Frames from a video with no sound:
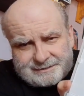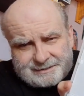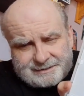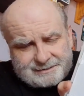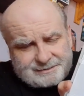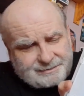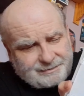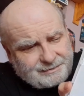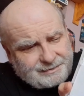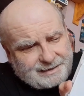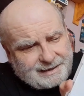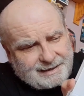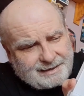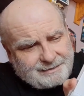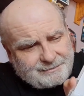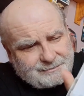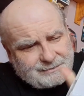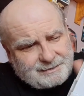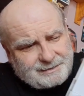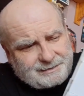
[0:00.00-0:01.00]
It's got the
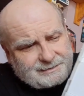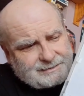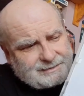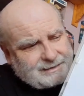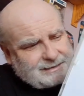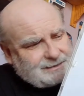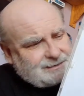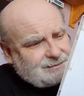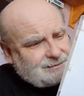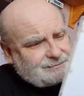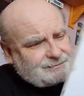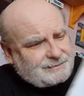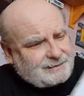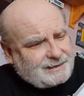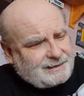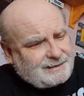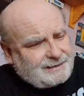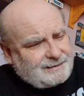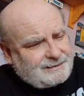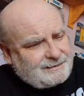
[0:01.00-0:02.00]
artwork in of
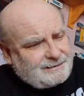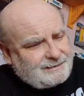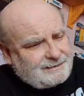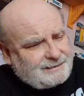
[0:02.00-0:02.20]
that.